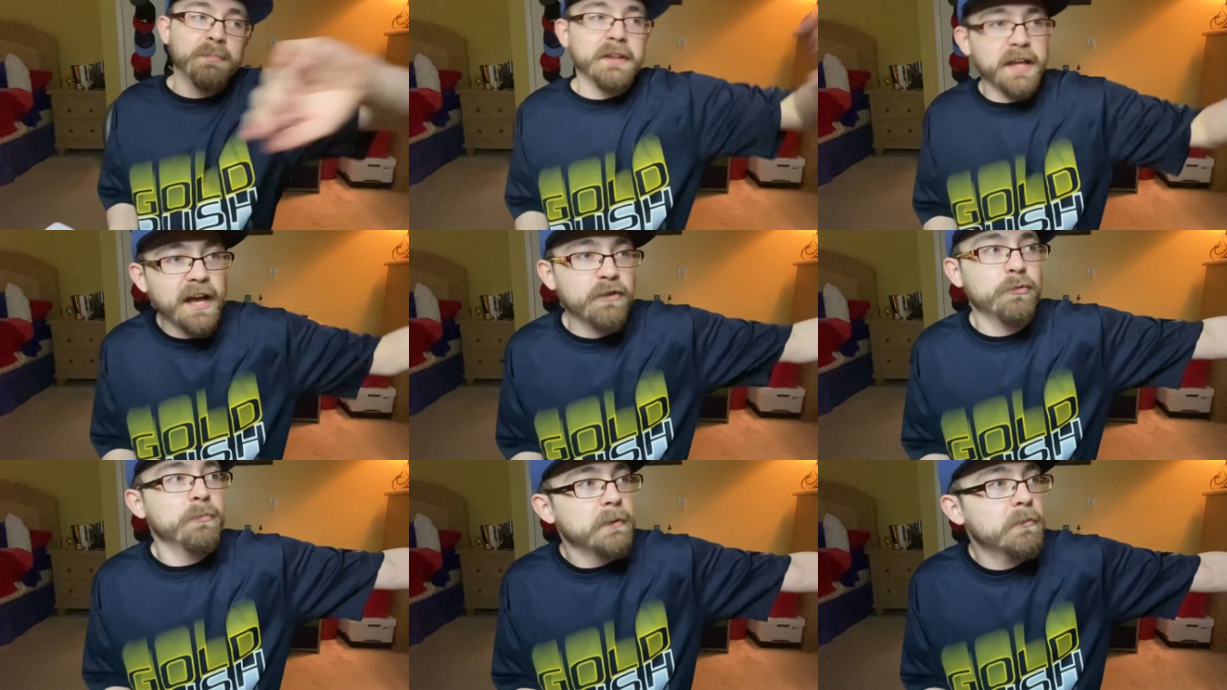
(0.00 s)
but the
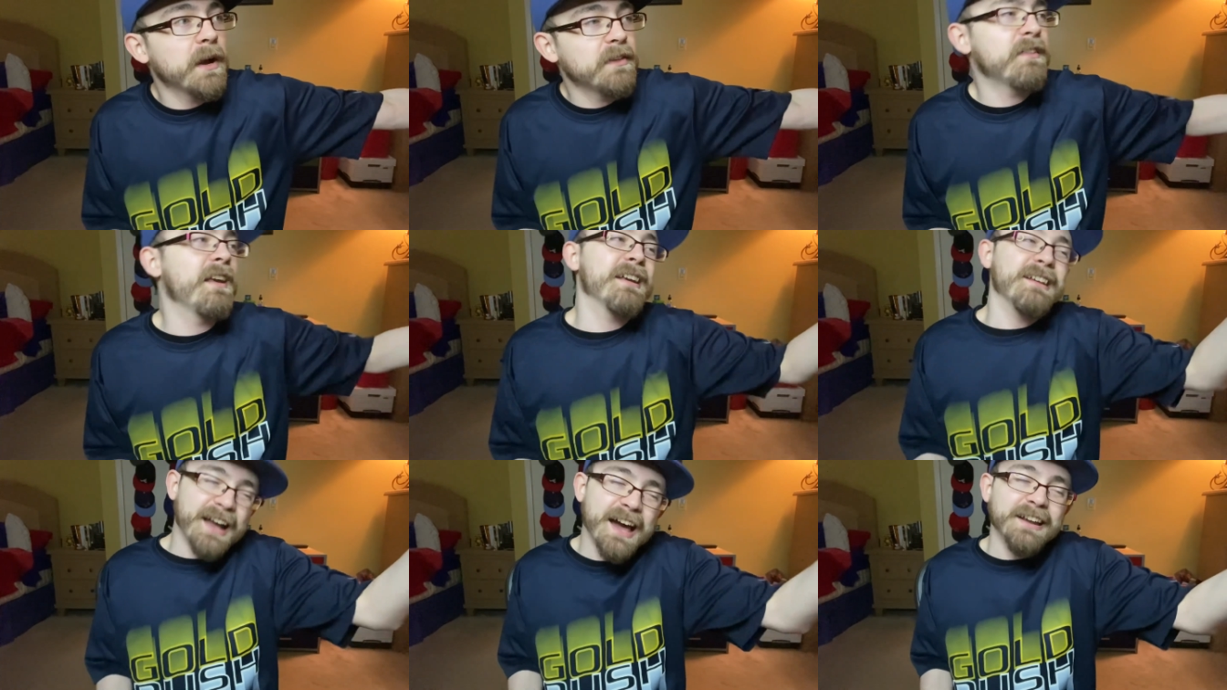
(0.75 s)
casuals would be right saying
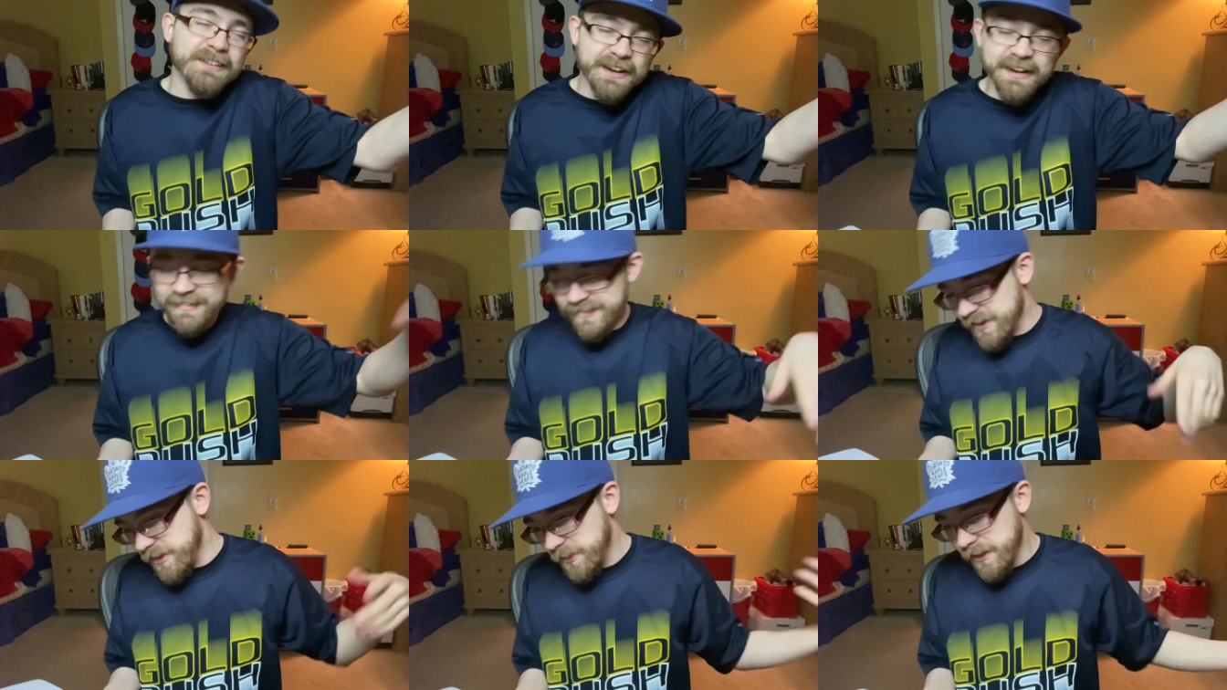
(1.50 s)
it kind of does,
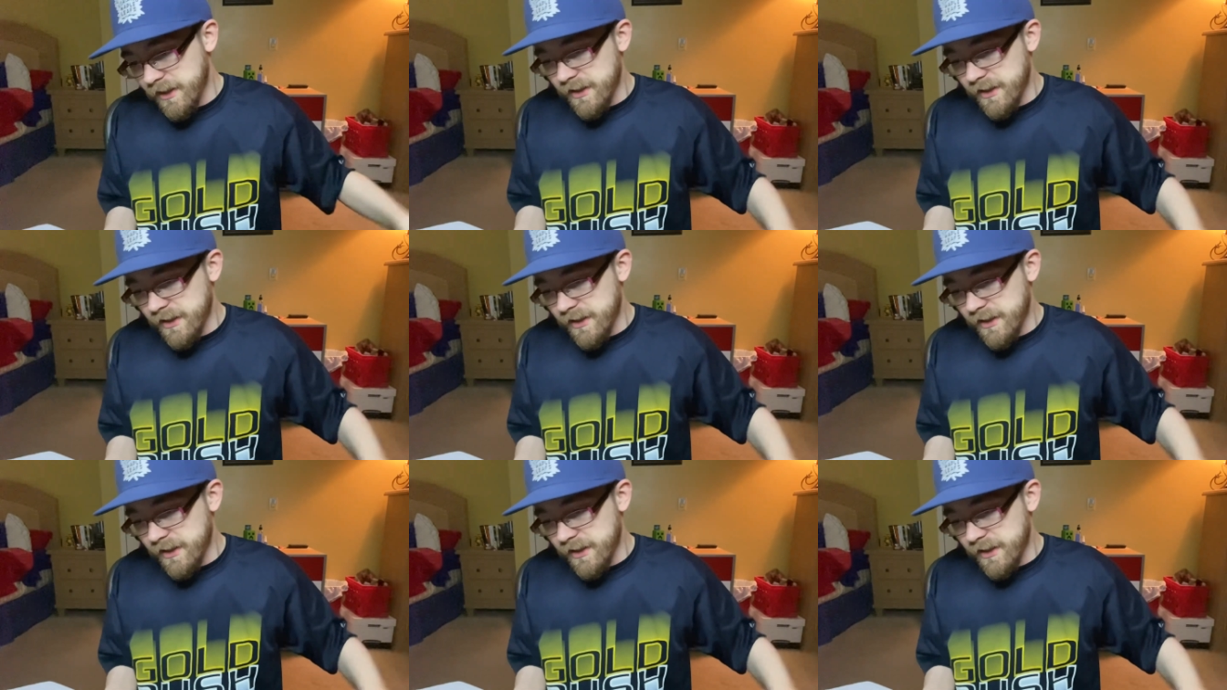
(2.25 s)
though.